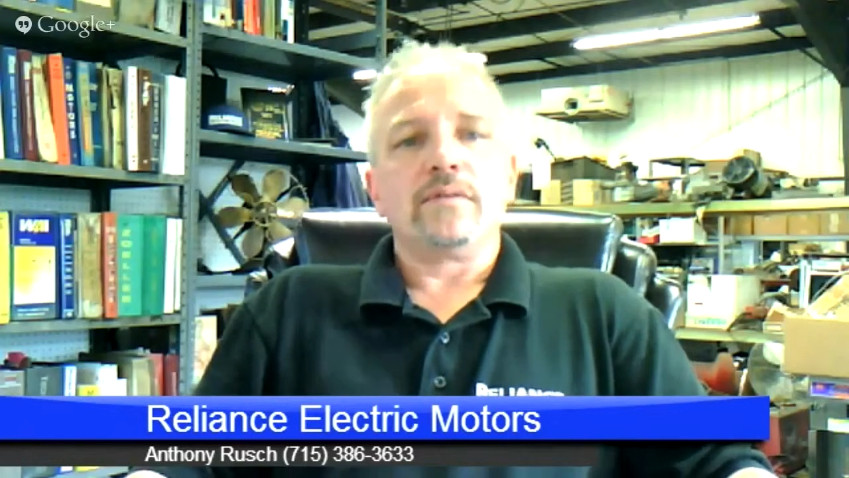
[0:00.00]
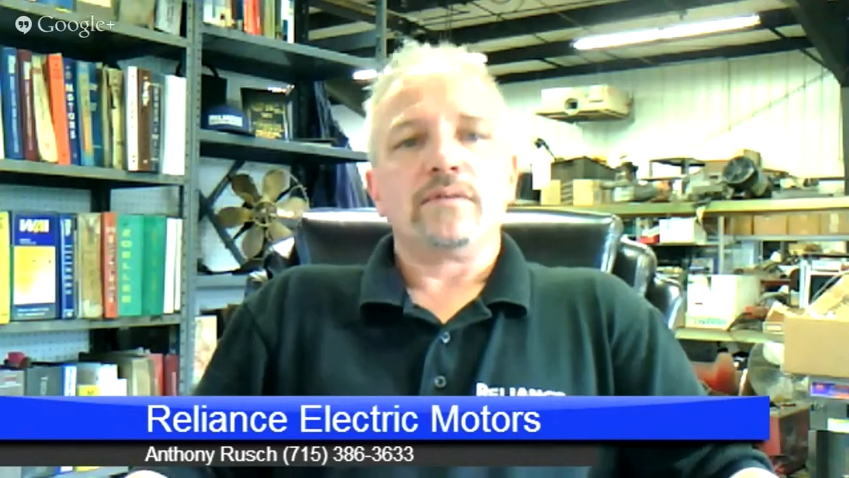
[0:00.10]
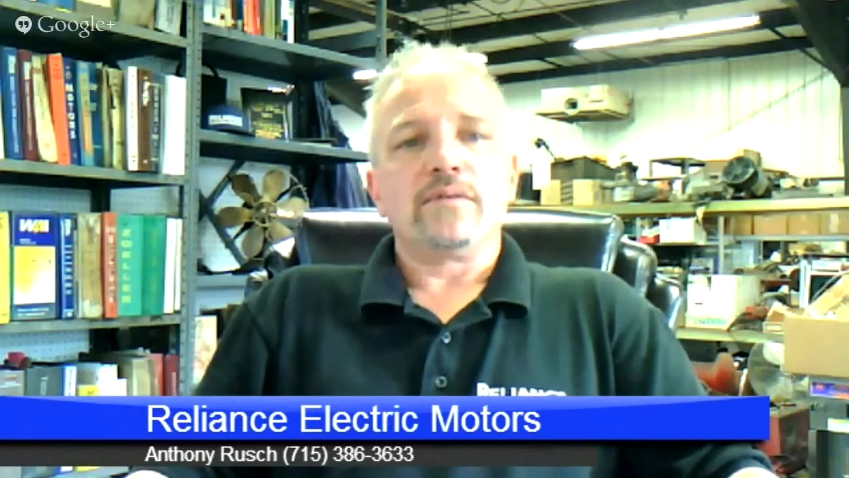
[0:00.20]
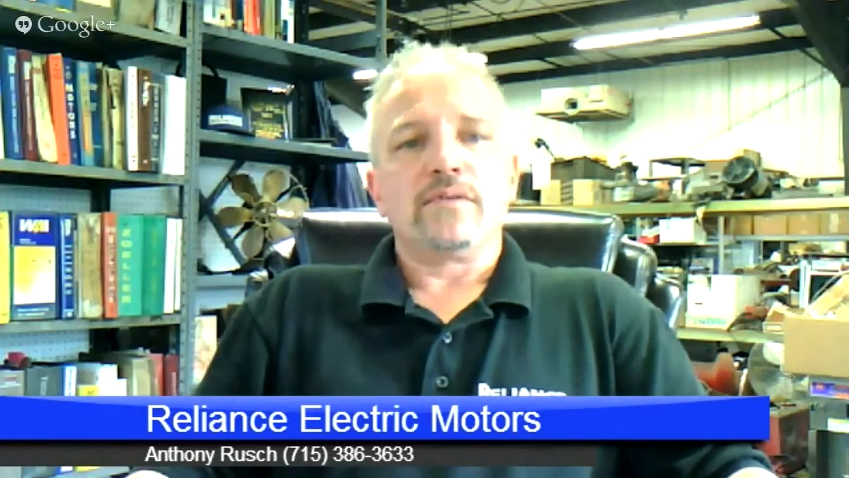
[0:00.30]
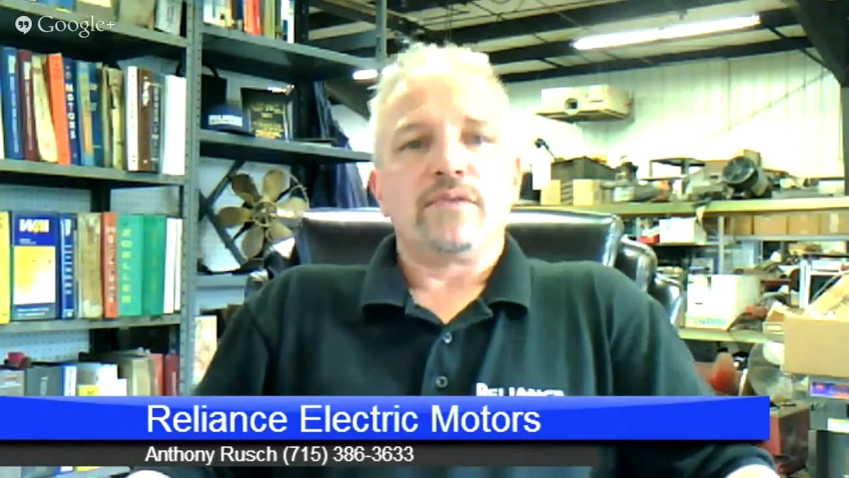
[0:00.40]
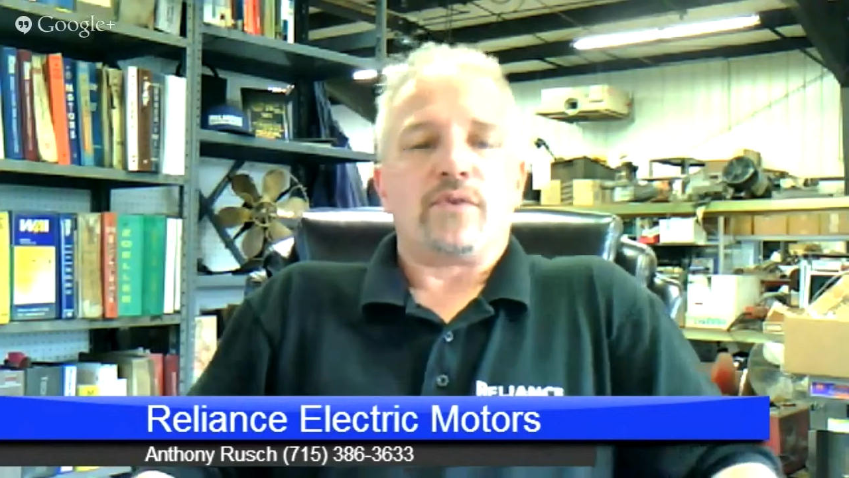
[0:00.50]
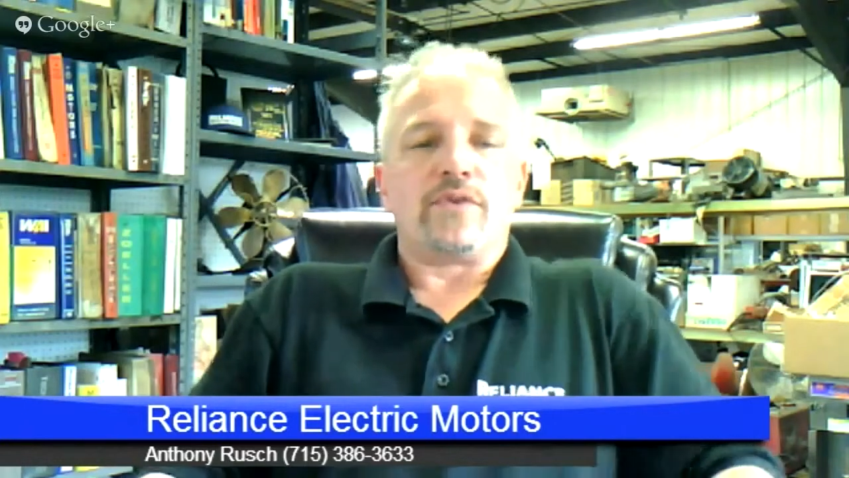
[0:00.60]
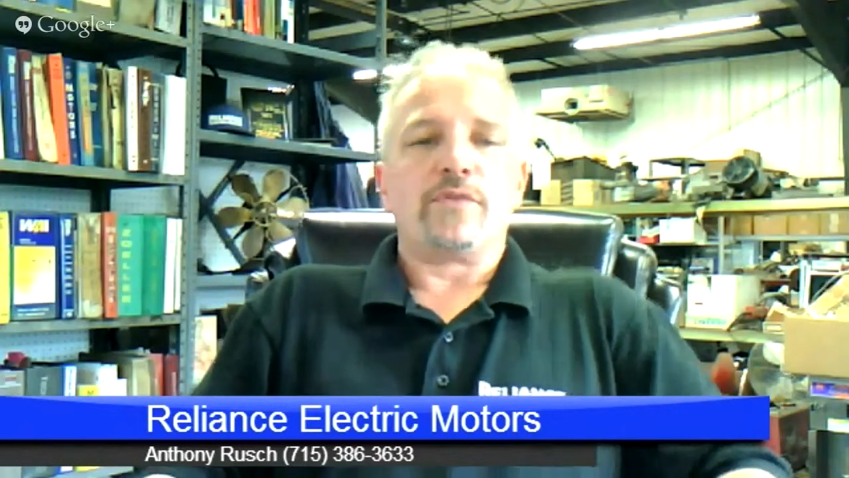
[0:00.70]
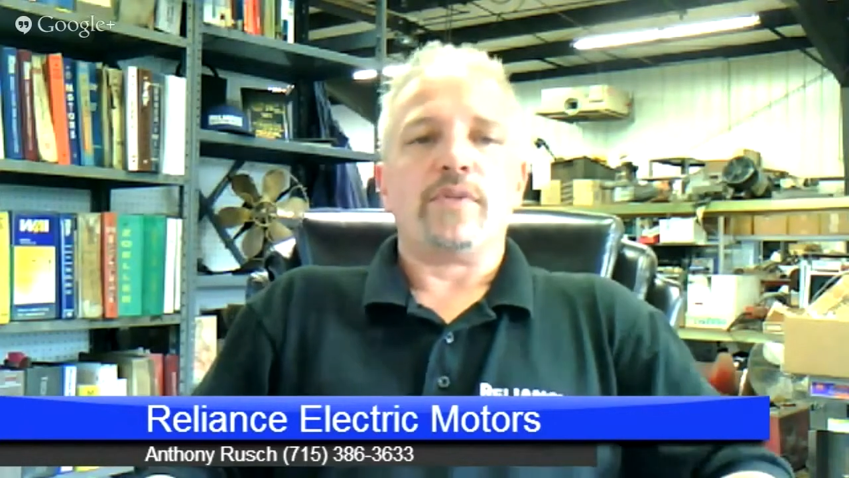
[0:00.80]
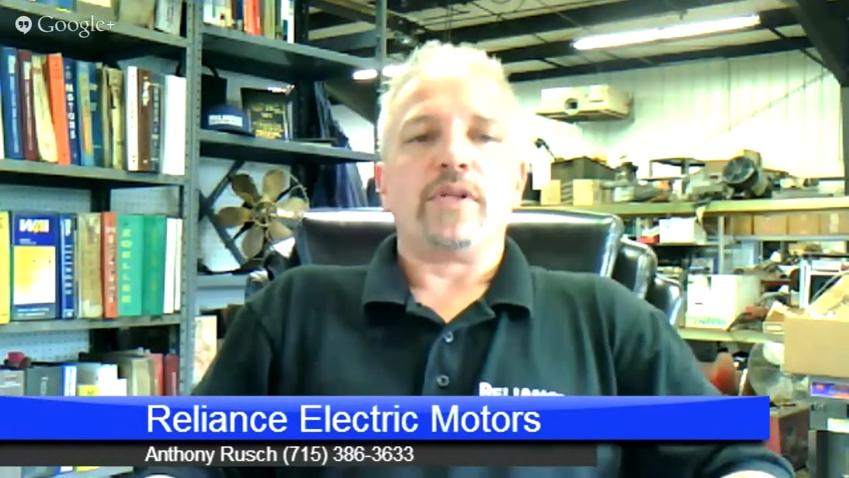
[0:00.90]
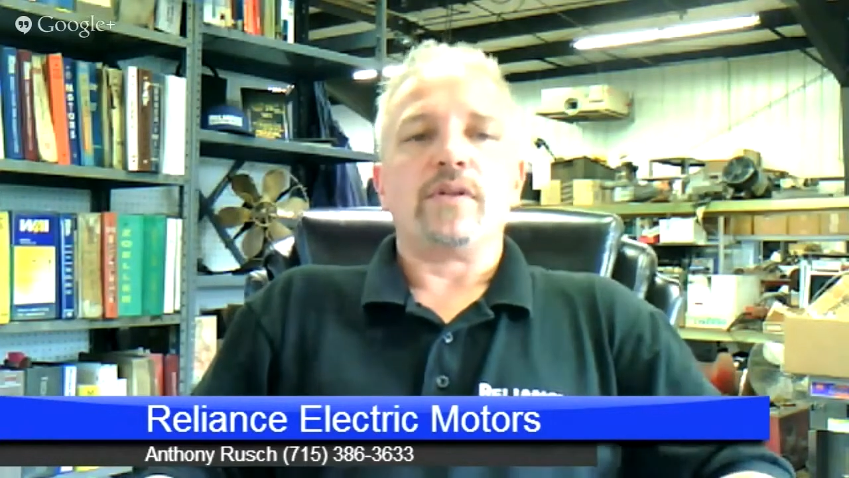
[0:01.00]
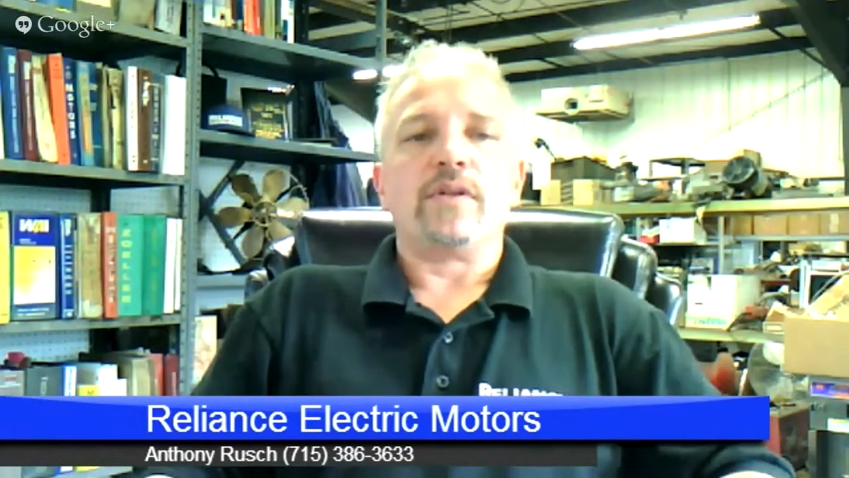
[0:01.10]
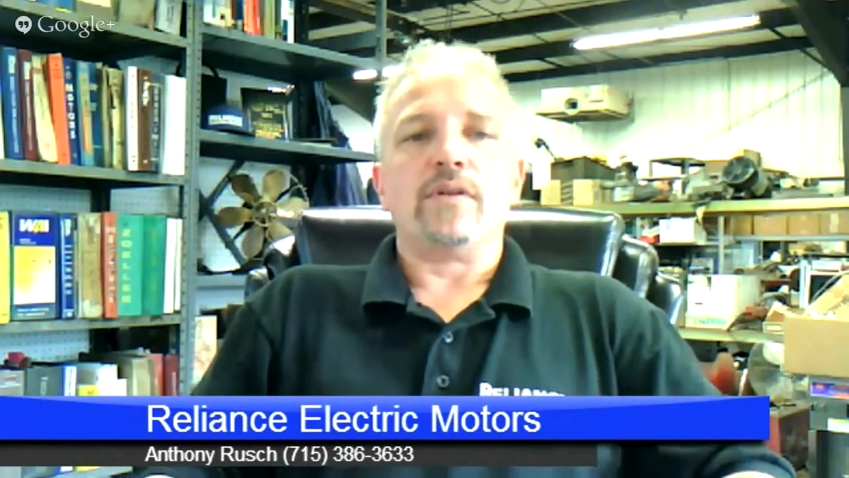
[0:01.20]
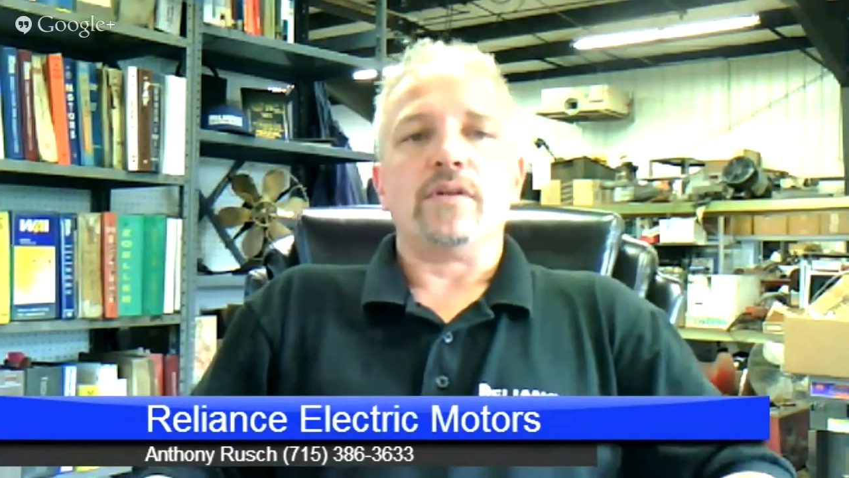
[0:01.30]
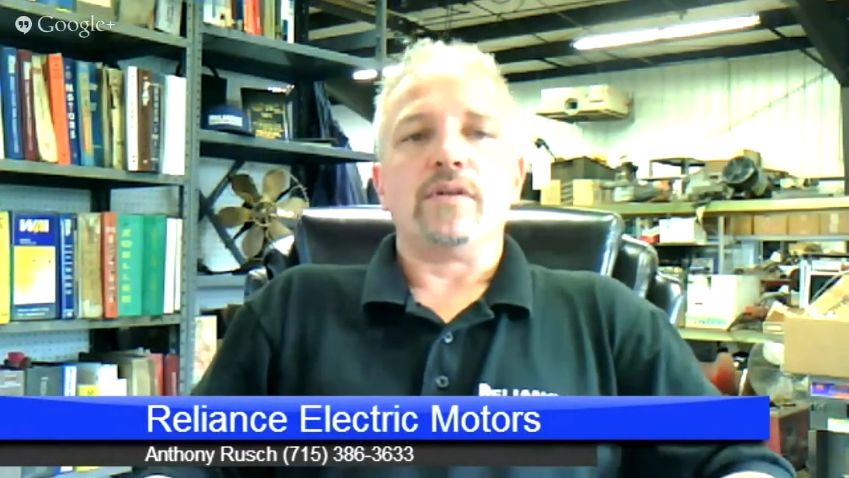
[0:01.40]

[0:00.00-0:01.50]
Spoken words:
so to speak, your